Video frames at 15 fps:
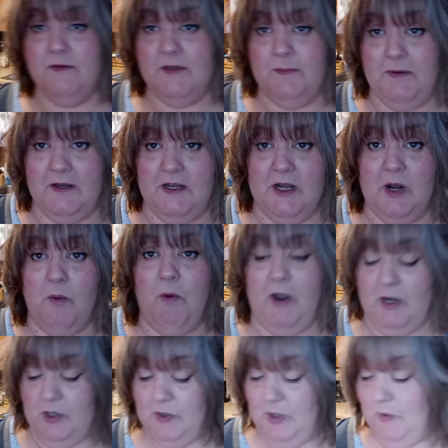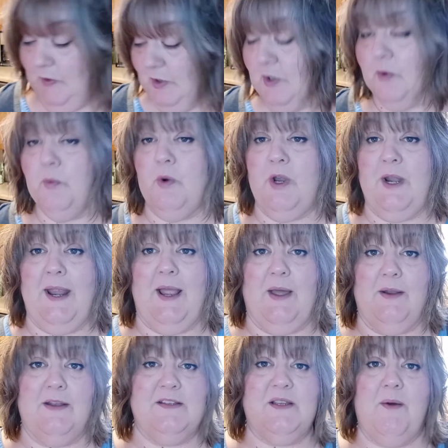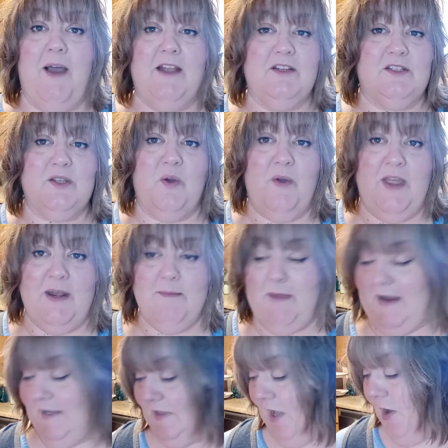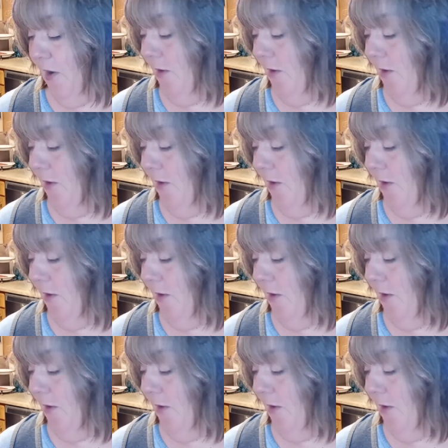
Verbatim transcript: depending on what you're doing, you'll run out. And so I just go ahead and make the